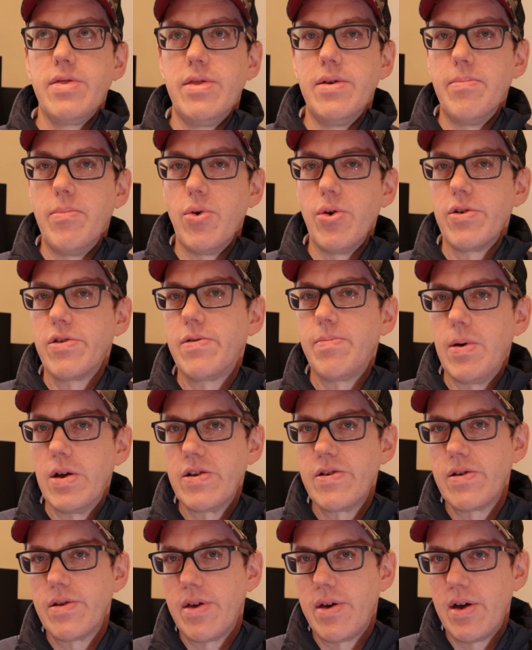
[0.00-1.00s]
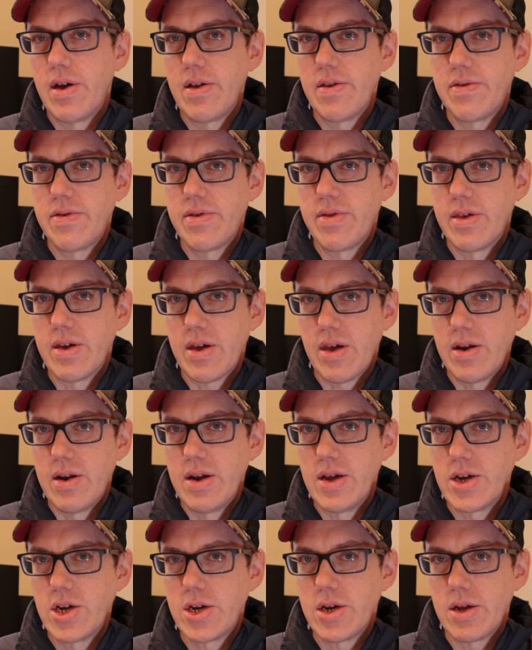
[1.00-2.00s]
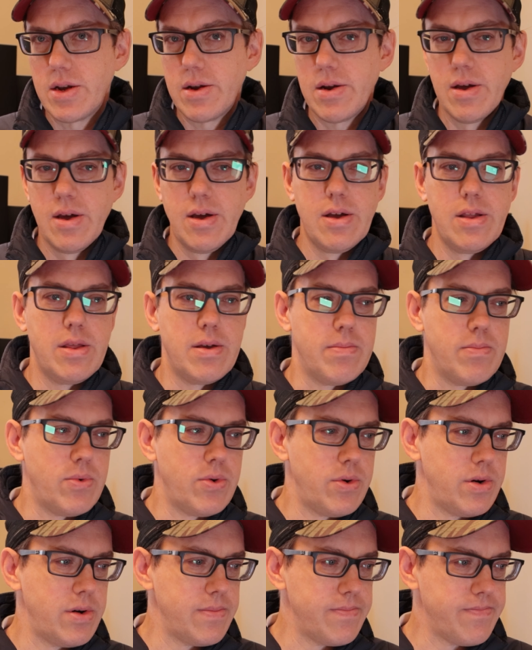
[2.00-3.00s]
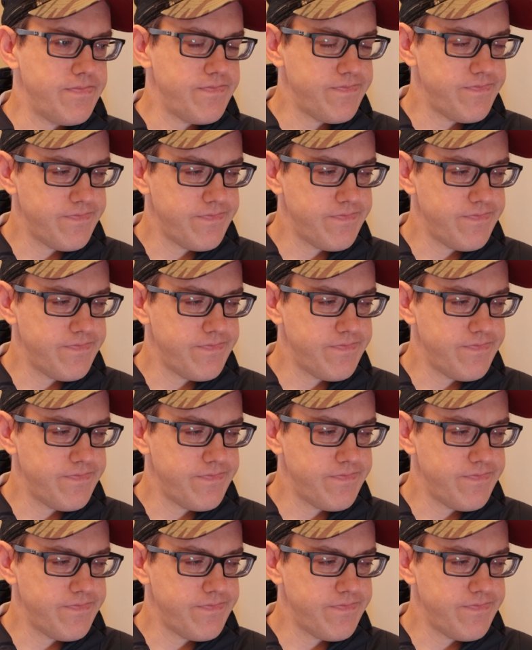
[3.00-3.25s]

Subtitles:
the more specialized the condition, the more